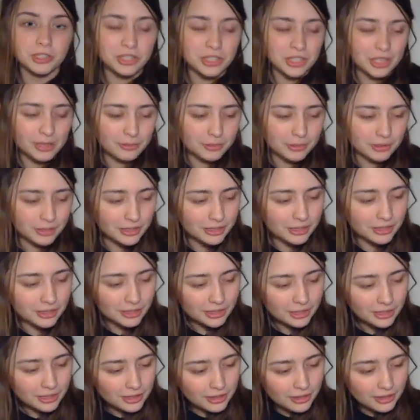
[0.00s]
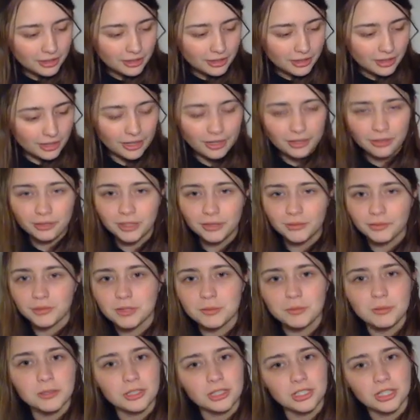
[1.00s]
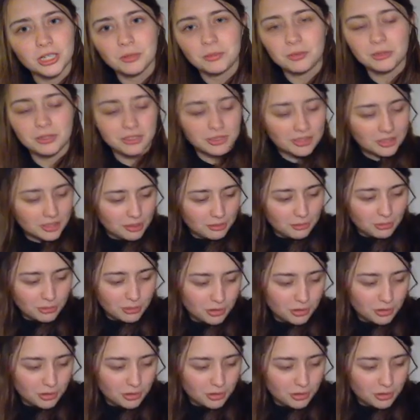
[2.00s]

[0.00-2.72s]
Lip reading: Japanese. I don't even speak Japanese anymore,